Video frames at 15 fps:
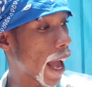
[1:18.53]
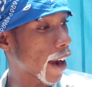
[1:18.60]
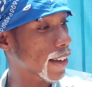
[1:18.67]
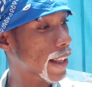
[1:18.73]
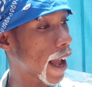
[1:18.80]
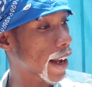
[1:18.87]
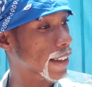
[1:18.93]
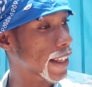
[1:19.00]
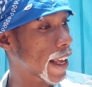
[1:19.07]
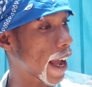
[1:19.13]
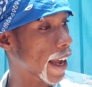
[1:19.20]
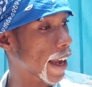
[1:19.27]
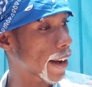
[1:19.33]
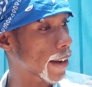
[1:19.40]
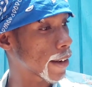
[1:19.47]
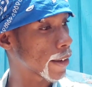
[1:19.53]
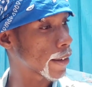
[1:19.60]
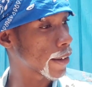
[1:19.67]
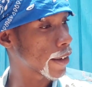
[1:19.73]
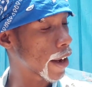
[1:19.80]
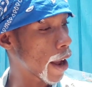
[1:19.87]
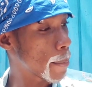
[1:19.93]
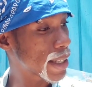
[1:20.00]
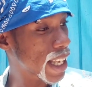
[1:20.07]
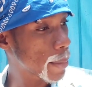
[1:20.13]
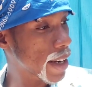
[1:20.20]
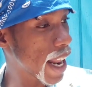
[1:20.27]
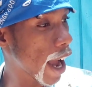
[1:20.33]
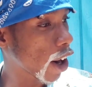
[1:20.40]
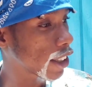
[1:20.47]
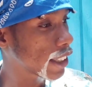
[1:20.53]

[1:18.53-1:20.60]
not going to talk to you again, you know. I said, i not